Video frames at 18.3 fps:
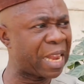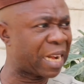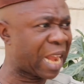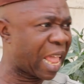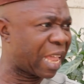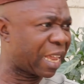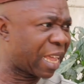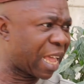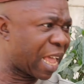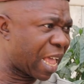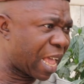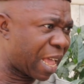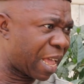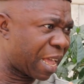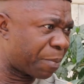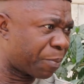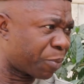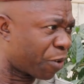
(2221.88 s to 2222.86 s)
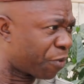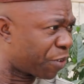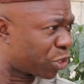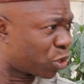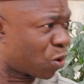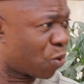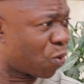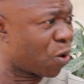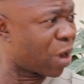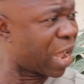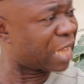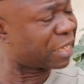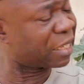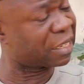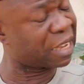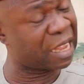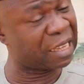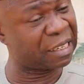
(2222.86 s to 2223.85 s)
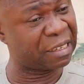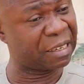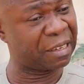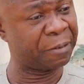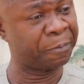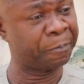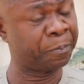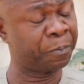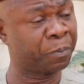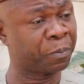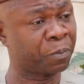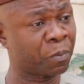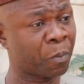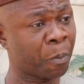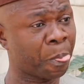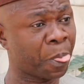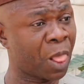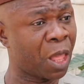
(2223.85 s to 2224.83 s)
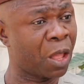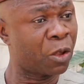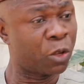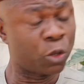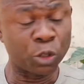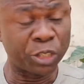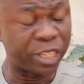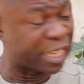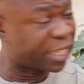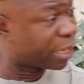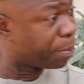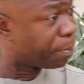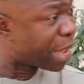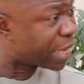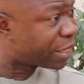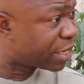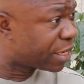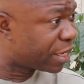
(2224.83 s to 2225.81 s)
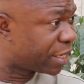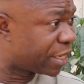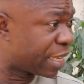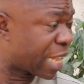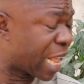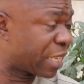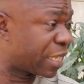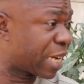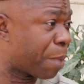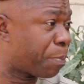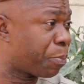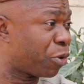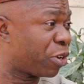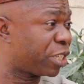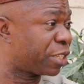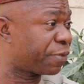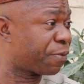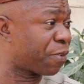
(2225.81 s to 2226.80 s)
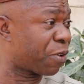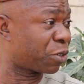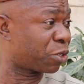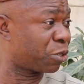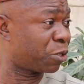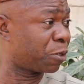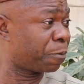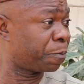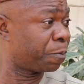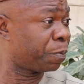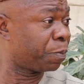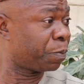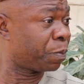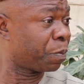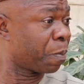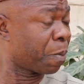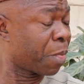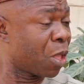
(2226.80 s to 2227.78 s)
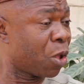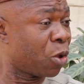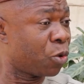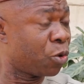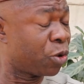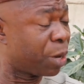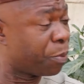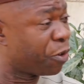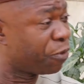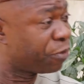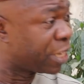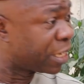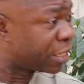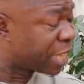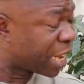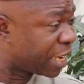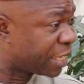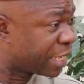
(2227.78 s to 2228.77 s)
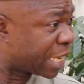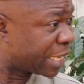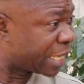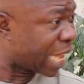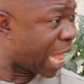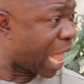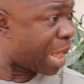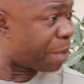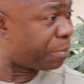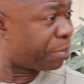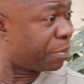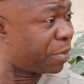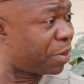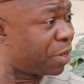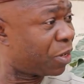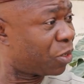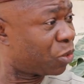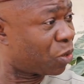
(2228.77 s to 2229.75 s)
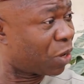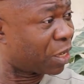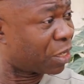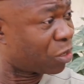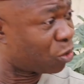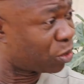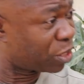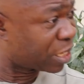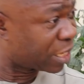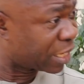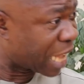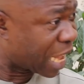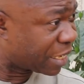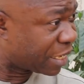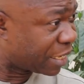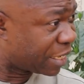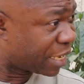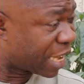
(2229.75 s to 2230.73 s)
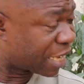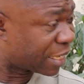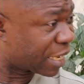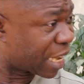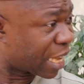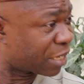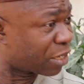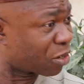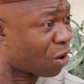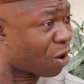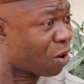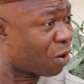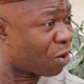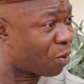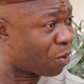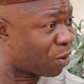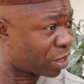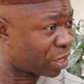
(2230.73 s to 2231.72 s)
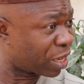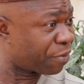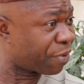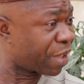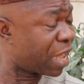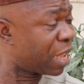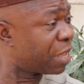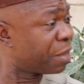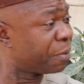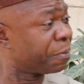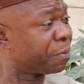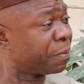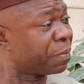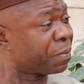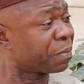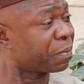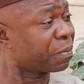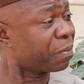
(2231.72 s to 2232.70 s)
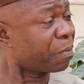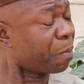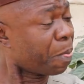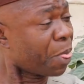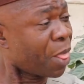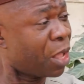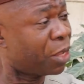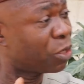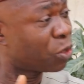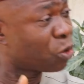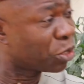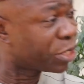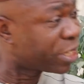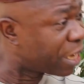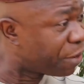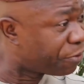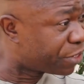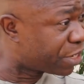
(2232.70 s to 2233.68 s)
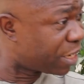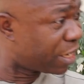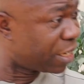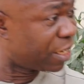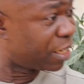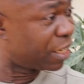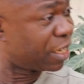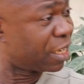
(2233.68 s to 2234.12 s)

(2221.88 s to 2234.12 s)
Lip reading: like Professor Owoh has said, you decimate the Nigerian police force. You remove the intelligence arm, which is now the DSS or whatever, road safety,